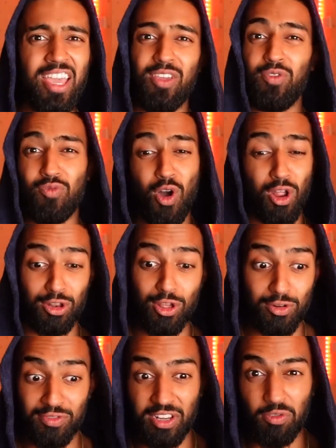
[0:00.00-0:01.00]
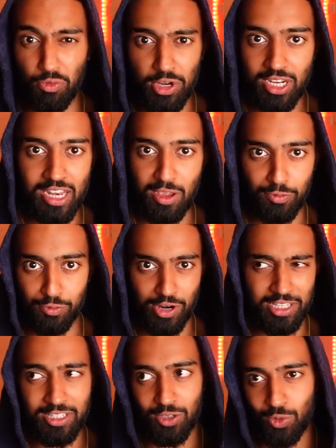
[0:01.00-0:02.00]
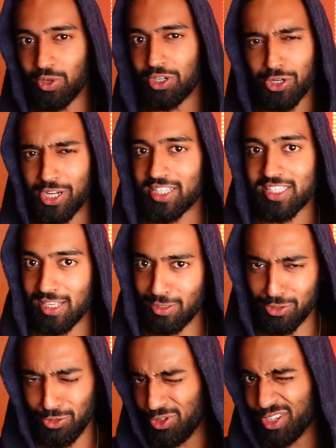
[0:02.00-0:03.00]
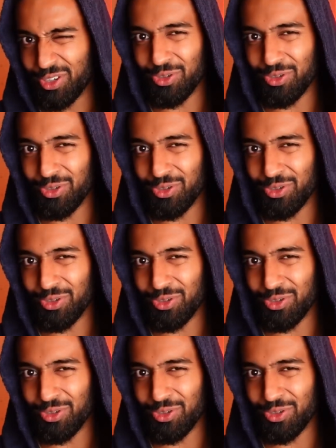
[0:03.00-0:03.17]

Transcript: If you've got a lot of real life friends that you want to try and sell to, you can